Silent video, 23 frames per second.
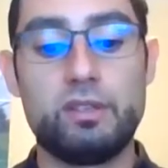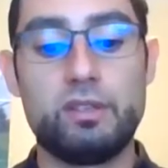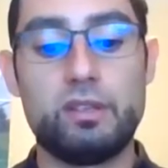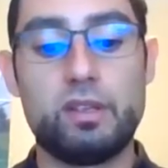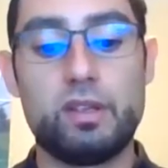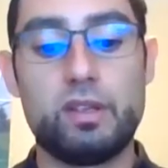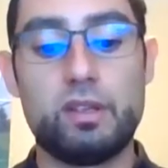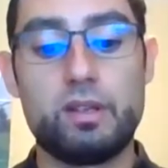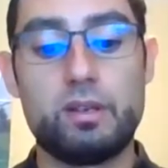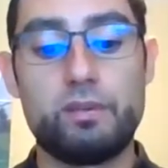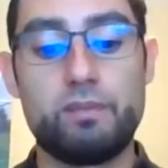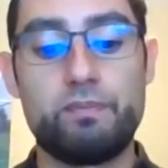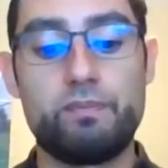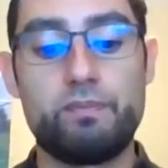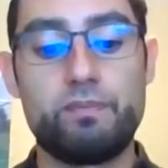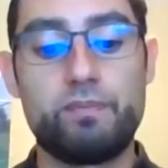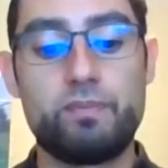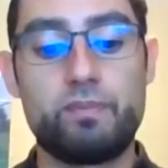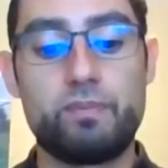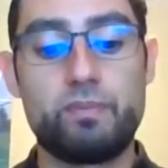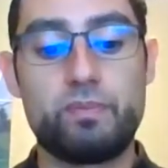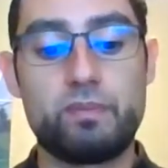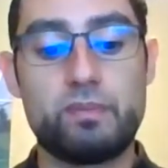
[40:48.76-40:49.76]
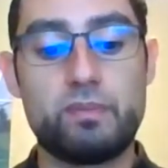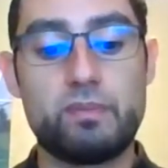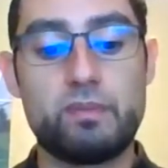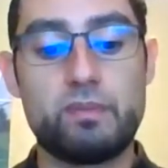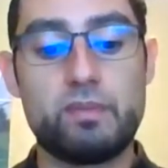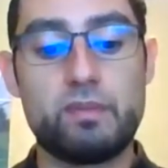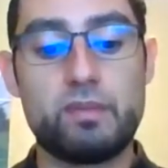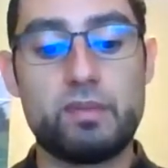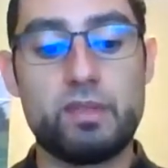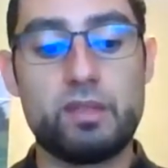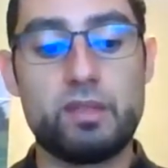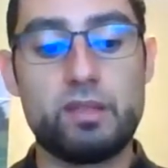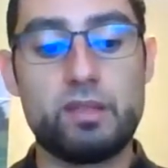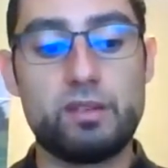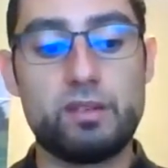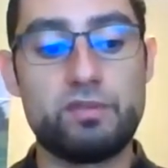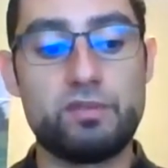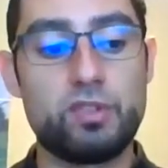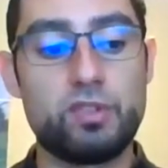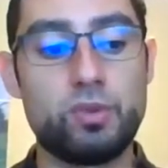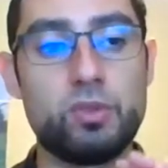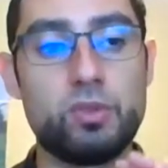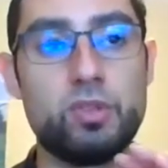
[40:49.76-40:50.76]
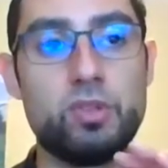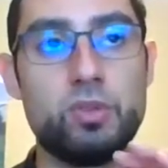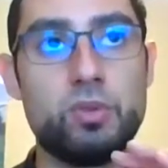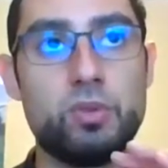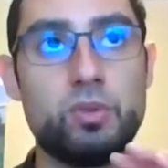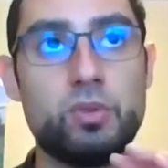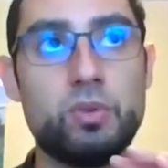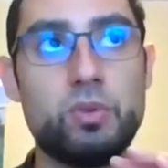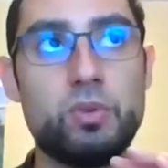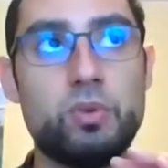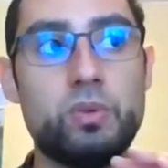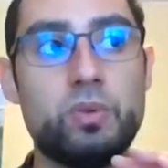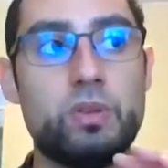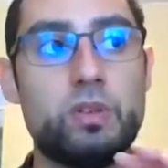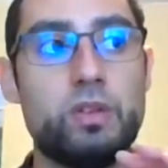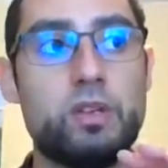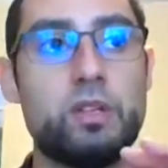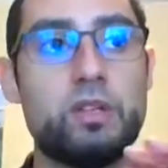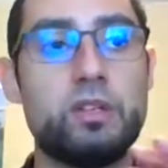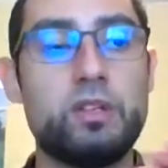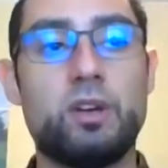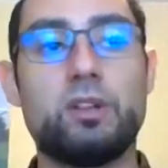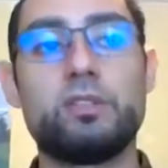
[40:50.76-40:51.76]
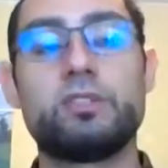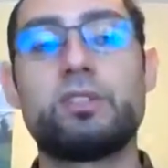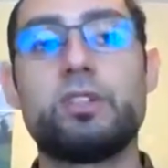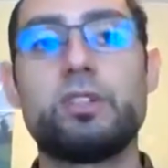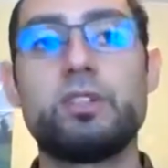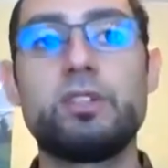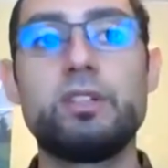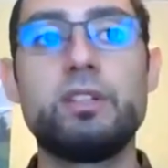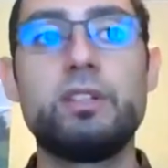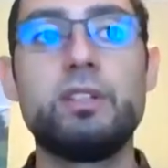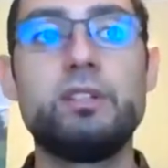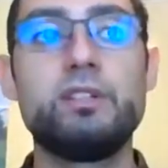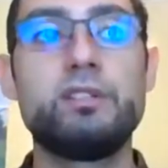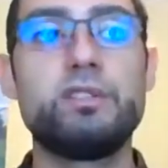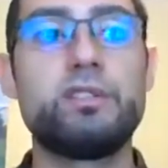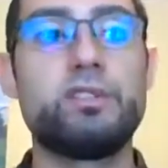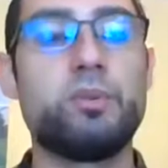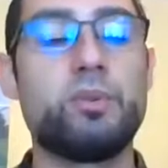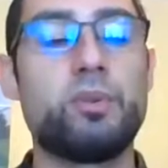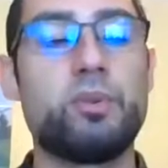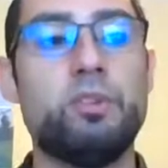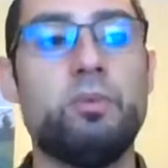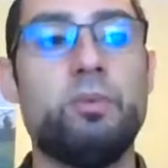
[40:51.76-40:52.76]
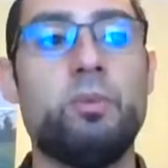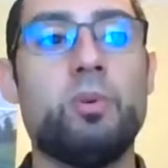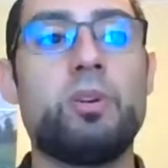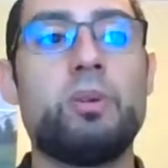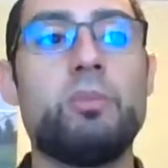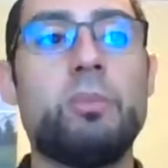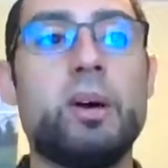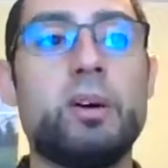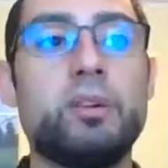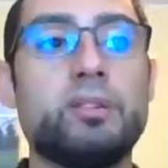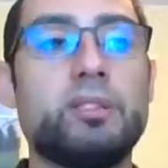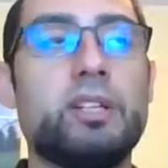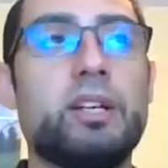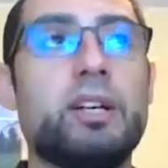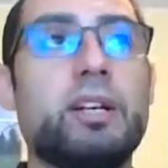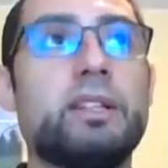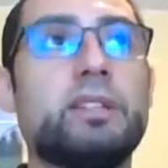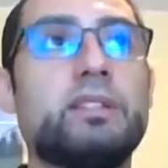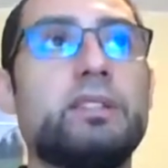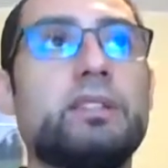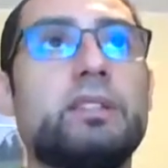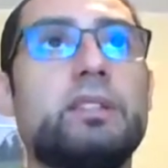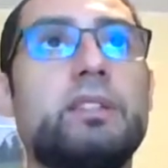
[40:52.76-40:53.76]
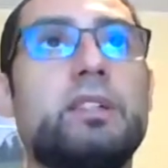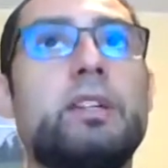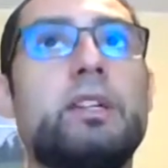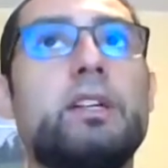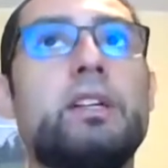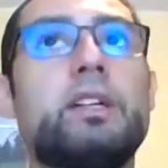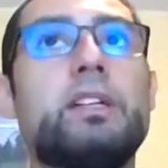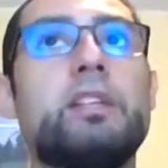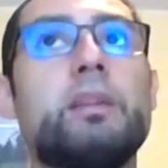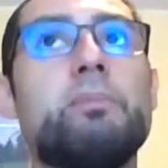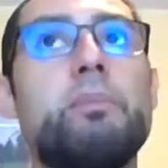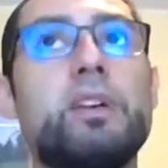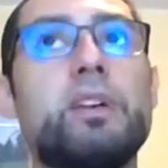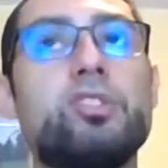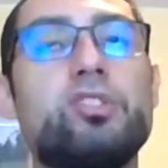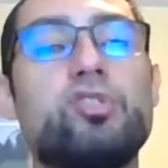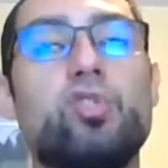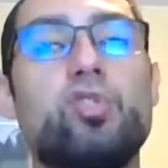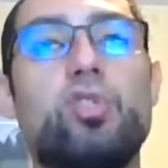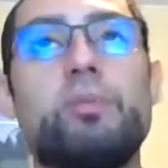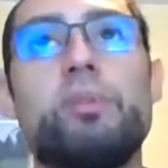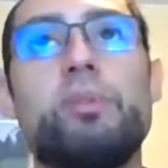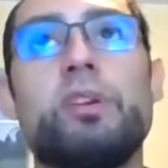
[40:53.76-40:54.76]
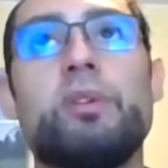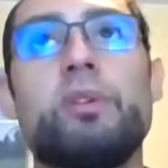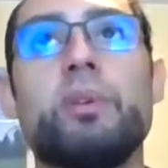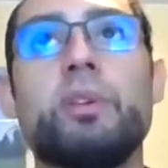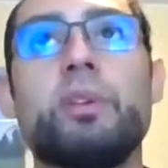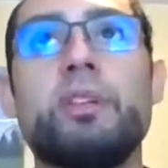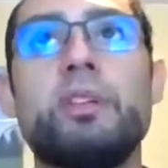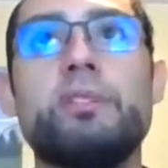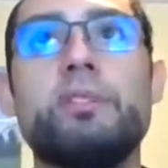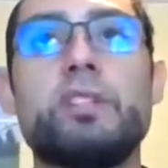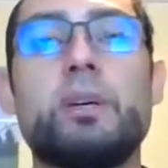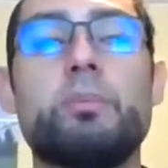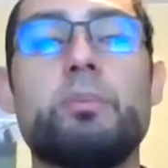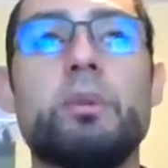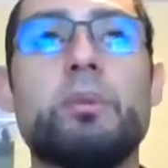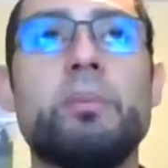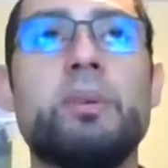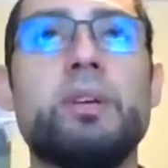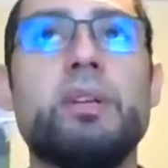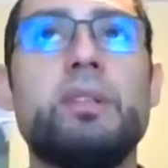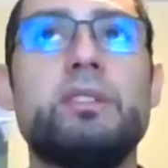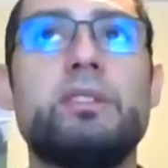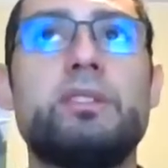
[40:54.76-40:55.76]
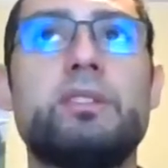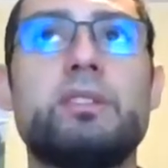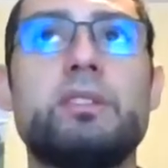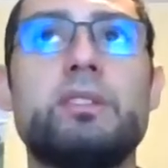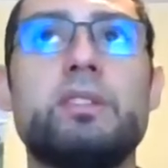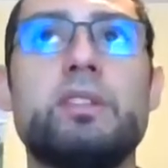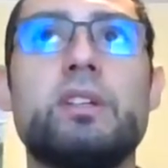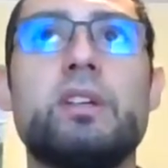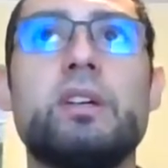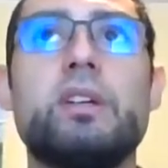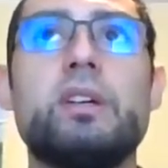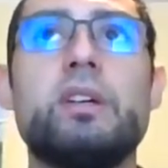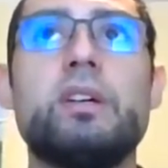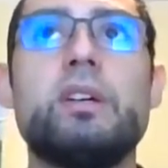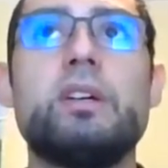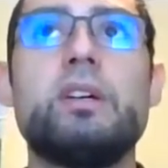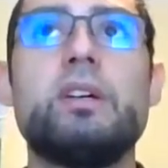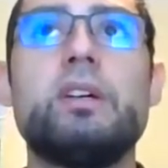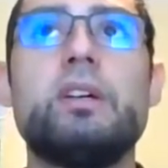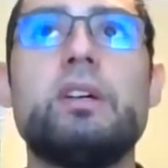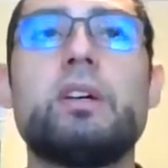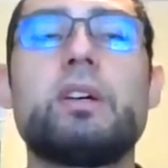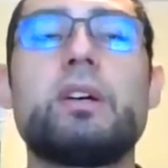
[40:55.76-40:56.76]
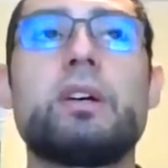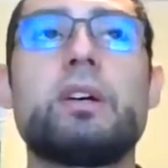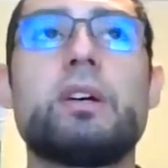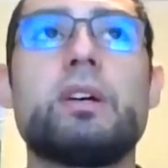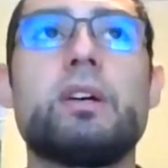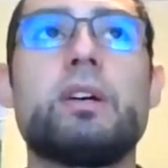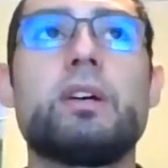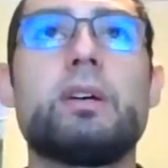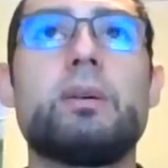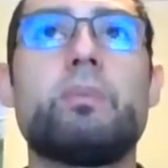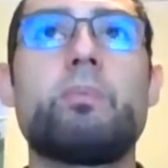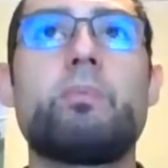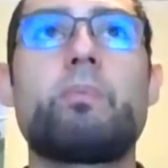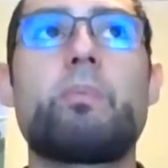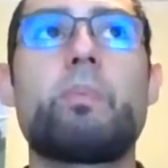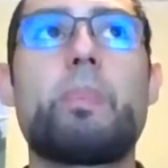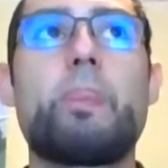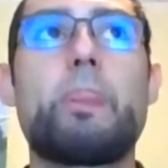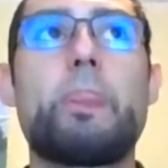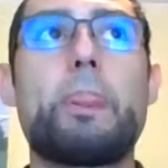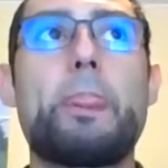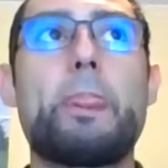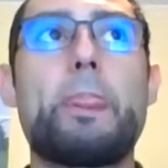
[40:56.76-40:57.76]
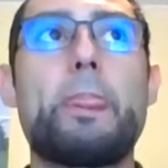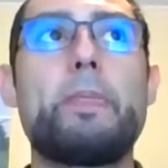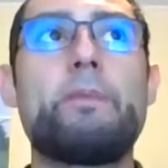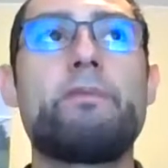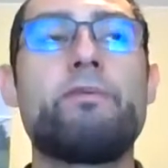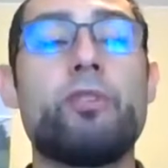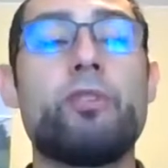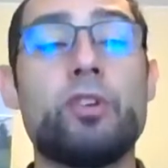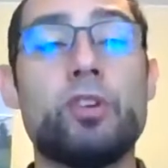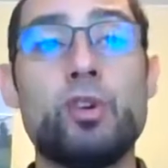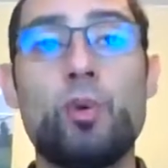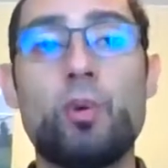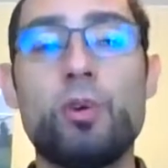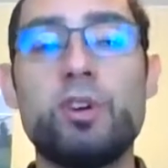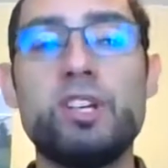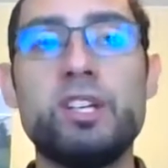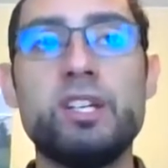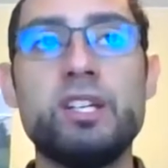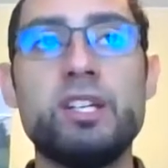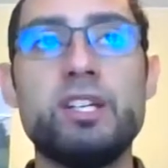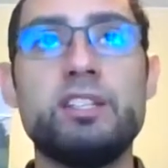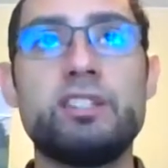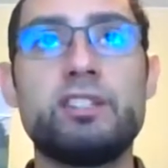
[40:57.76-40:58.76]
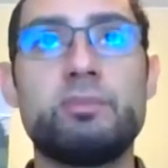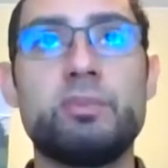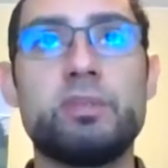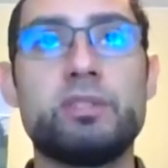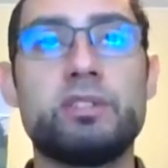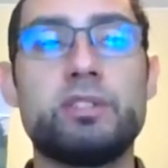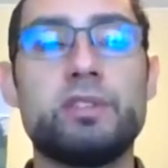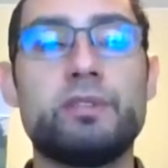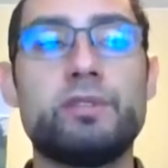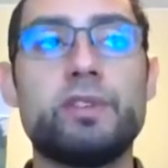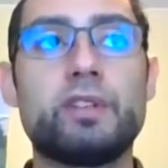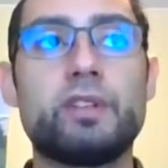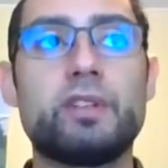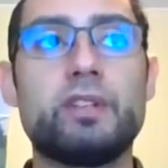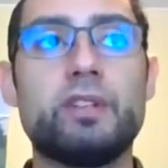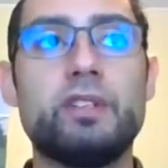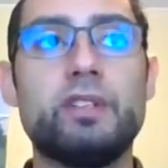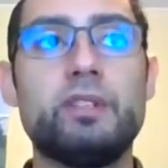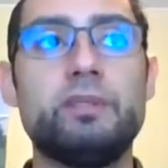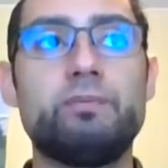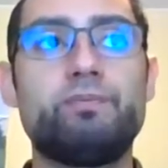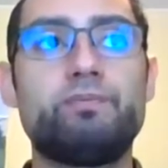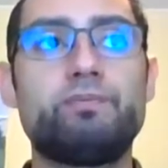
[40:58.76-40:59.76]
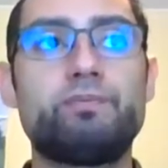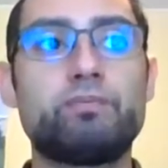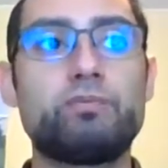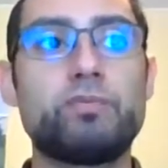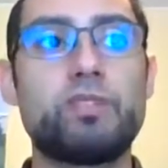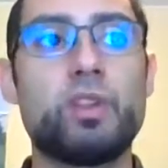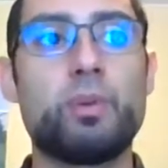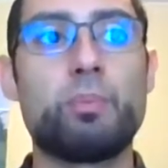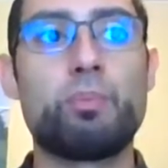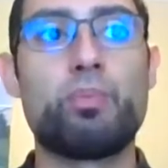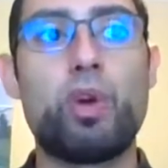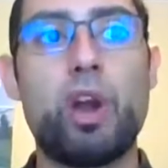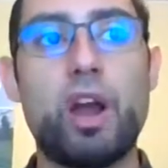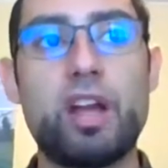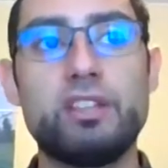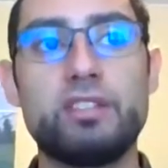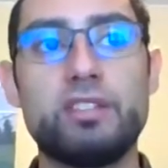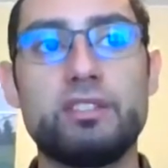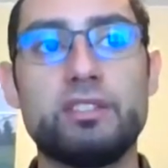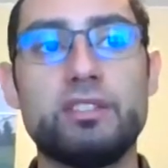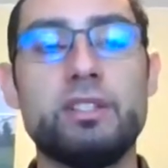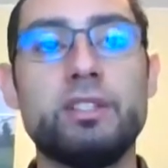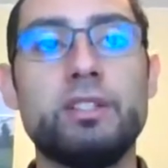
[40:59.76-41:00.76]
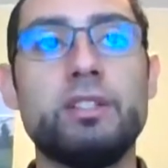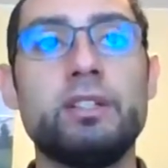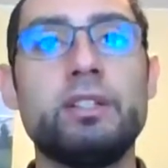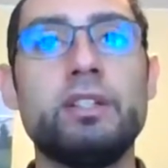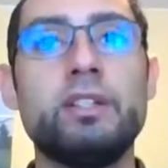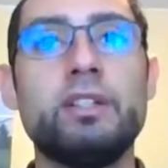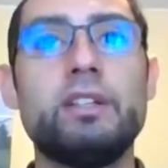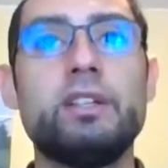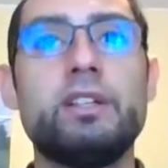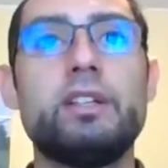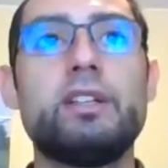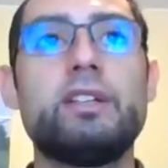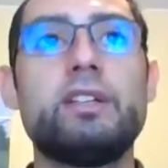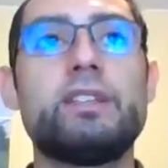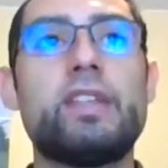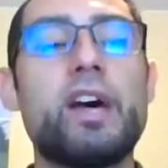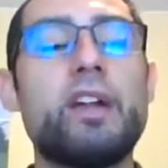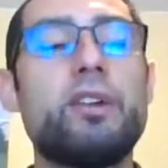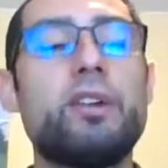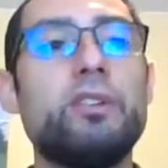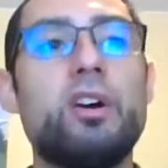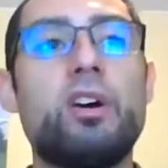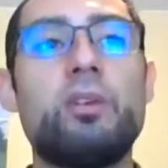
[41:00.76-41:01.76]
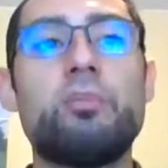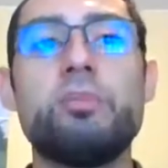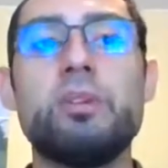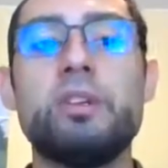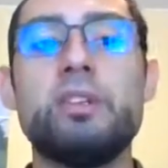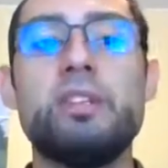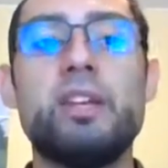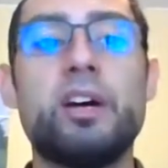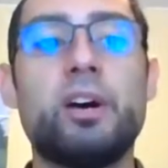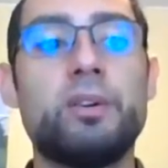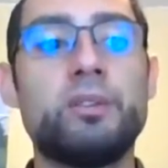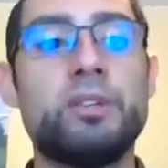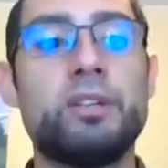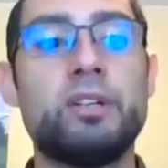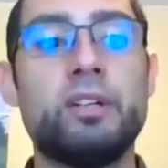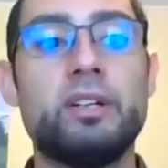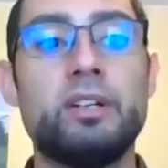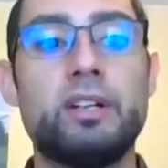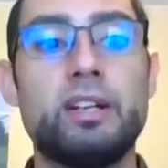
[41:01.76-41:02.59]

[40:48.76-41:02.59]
I've shown you the alternatives if you want to know more about that, the best joint pain relief supplements. For your needs specifically, the pricing, that'll all be down there